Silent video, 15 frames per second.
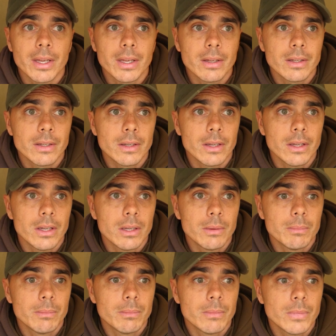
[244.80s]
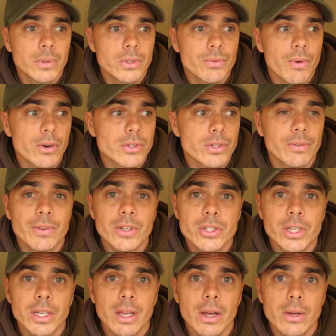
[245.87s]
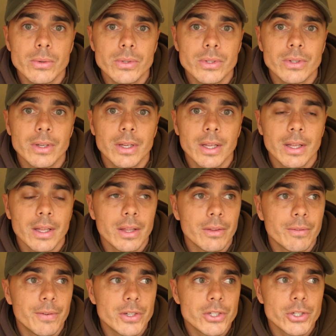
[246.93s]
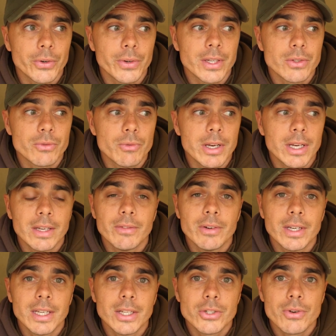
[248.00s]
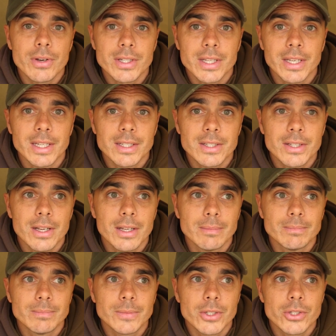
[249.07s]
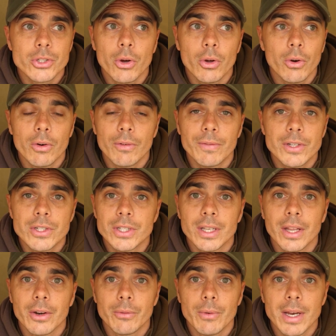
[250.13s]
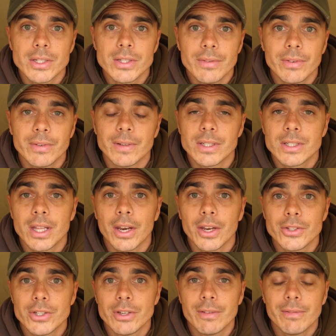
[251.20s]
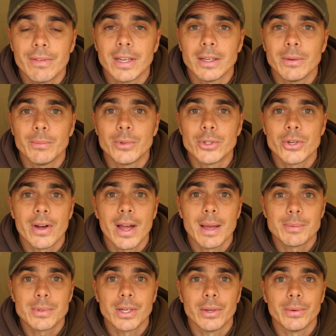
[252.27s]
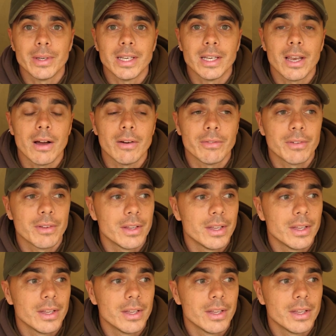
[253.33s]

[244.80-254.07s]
it. As far as the fishing goes, fishing on here is really interesting. It's there's not a lot of fishing done at range, everything's done under your feet, which I absolutely love.